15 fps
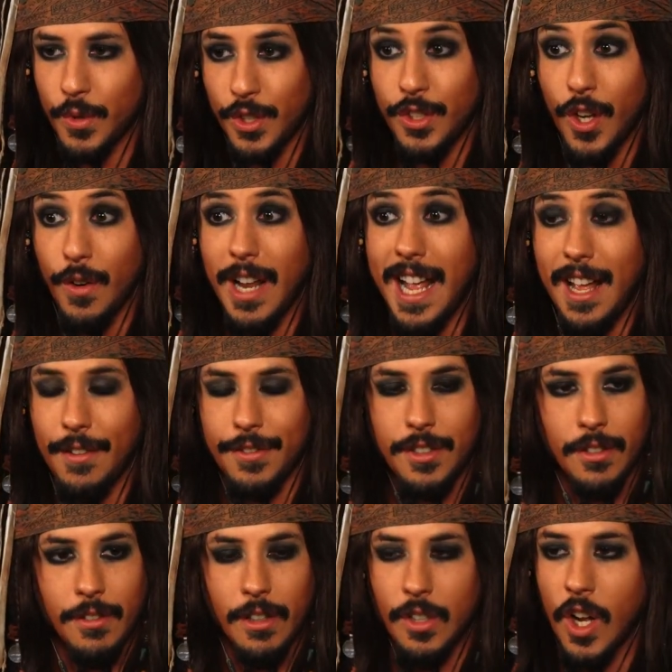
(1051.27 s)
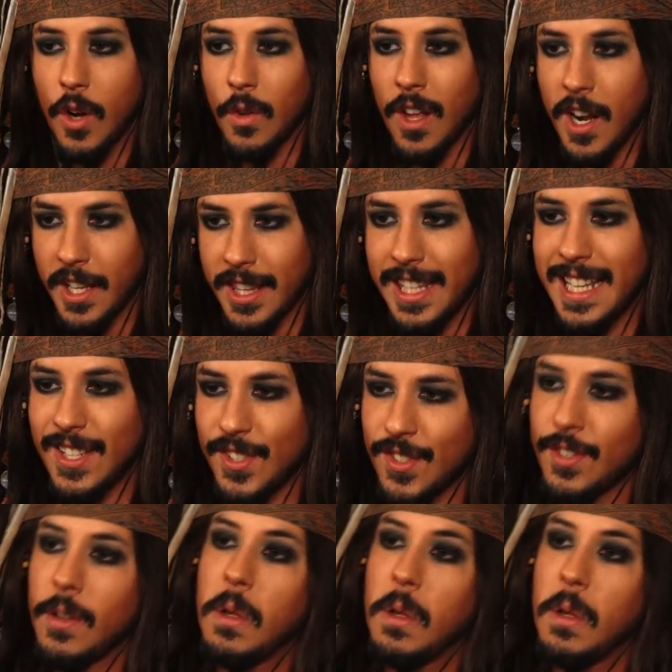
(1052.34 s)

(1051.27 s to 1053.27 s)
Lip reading: You don't have to go like this.